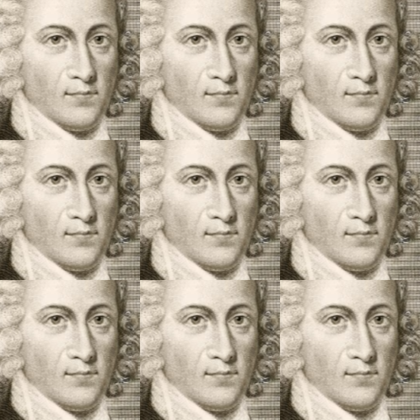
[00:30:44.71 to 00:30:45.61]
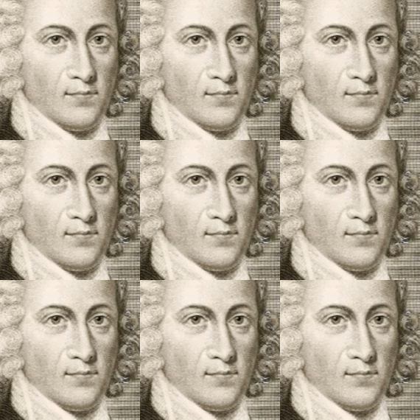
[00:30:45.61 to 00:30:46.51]

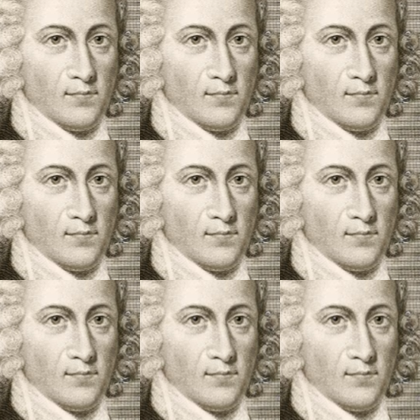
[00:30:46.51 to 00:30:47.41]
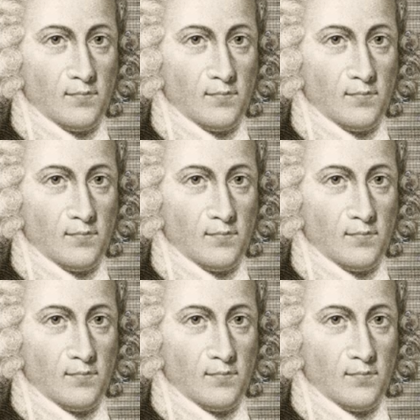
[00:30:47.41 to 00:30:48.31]

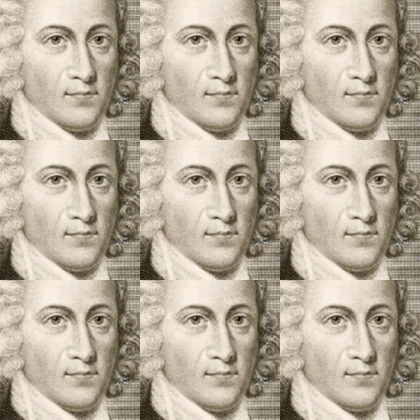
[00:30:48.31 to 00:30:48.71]
The face doesn't move, so there is nothing to read.